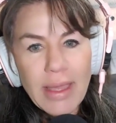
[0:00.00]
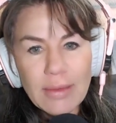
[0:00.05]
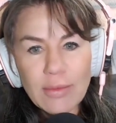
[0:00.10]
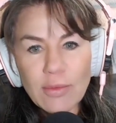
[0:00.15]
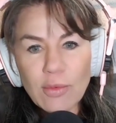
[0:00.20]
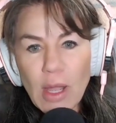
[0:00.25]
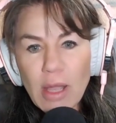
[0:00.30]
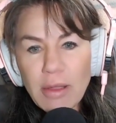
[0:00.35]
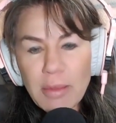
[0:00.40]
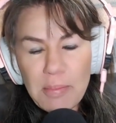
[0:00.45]
Hey,
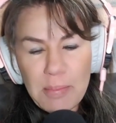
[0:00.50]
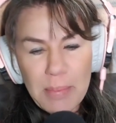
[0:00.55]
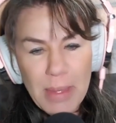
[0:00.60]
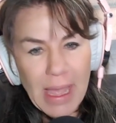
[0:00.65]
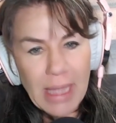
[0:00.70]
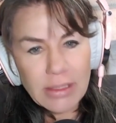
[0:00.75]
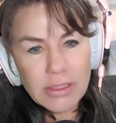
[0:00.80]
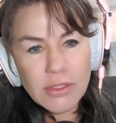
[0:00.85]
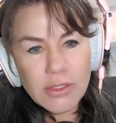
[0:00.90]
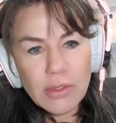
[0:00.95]
welcome
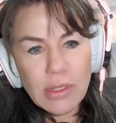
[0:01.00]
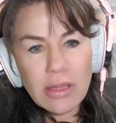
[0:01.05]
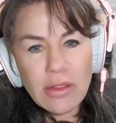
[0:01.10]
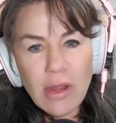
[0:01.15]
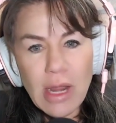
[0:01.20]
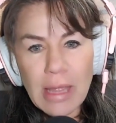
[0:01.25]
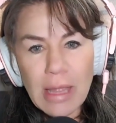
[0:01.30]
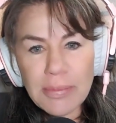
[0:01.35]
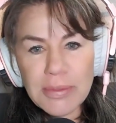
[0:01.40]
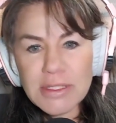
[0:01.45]
back to
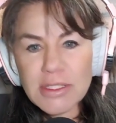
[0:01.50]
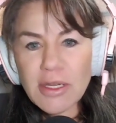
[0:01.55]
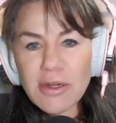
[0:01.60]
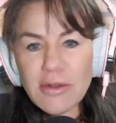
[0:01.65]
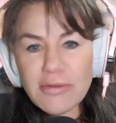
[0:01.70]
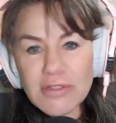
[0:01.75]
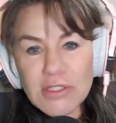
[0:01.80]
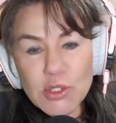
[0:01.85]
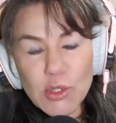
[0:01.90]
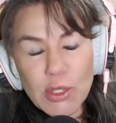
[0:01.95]
another episode
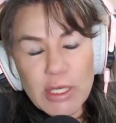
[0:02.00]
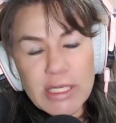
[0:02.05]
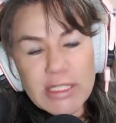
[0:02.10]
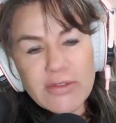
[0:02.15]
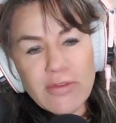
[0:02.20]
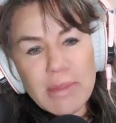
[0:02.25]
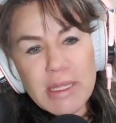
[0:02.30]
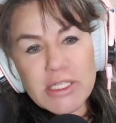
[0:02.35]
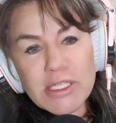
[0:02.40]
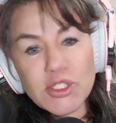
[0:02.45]
of Stories
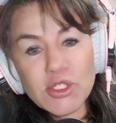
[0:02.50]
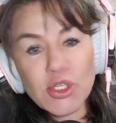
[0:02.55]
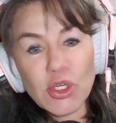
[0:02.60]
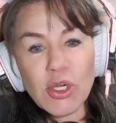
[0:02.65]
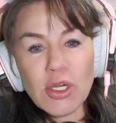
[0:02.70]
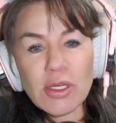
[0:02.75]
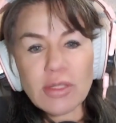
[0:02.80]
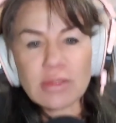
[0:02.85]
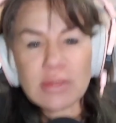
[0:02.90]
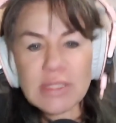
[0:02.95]
from the
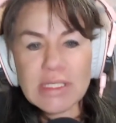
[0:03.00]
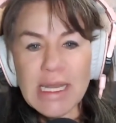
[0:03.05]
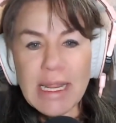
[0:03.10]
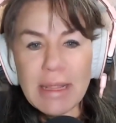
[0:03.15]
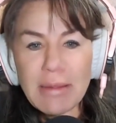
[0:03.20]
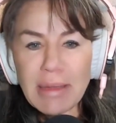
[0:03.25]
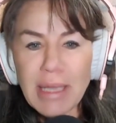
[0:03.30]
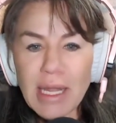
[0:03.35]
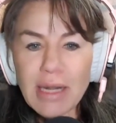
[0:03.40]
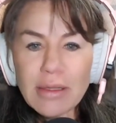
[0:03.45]
Dirt.
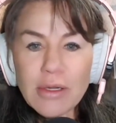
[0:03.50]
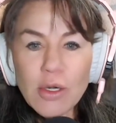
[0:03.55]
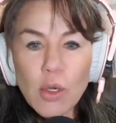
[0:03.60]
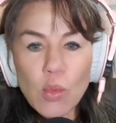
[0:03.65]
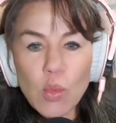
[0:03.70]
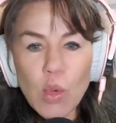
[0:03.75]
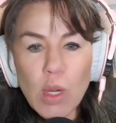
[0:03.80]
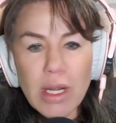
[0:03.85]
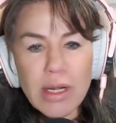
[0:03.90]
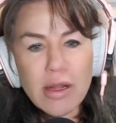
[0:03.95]
Today we got a little
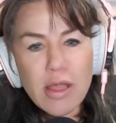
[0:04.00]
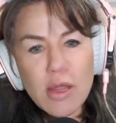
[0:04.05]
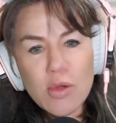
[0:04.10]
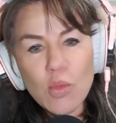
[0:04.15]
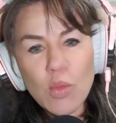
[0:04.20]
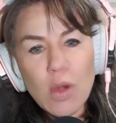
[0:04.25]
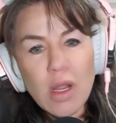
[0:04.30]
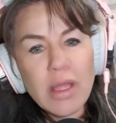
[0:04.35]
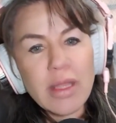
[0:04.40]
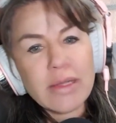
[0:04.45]

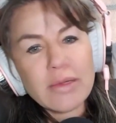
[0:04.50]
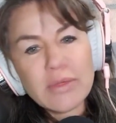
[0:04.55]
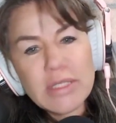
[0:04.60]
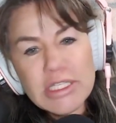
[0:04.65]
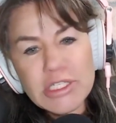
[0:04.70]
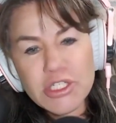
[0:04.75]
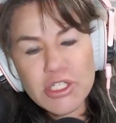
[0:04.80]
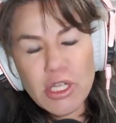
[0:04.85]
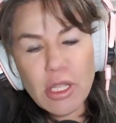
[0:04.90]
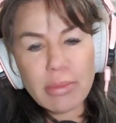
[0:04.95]
one-on-one with
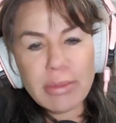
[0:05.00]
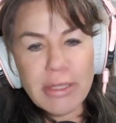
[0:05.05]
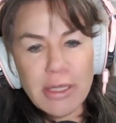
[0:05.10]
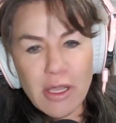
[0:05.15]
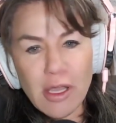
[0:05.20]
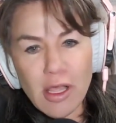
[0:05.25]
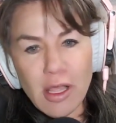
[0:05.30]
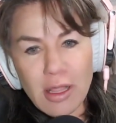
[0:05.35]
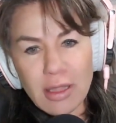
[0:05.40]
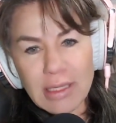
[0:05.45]
Shelby
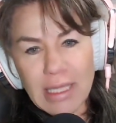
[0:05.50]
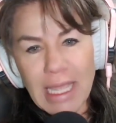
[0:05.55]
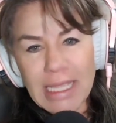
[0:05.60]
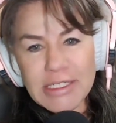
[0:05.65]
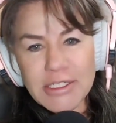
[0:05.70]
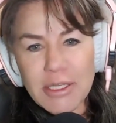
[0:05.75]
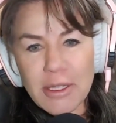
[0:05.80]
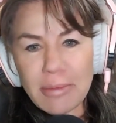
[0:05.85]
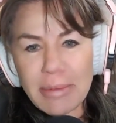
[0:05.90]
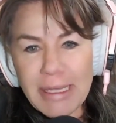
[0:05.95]
Hall. Hi,
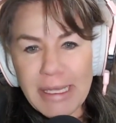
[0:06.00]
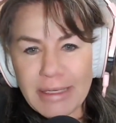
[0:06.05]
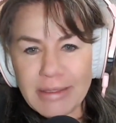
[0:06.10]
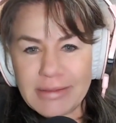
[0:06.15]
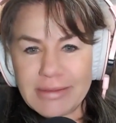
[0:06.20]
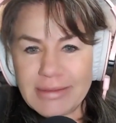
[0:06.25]
Shelby.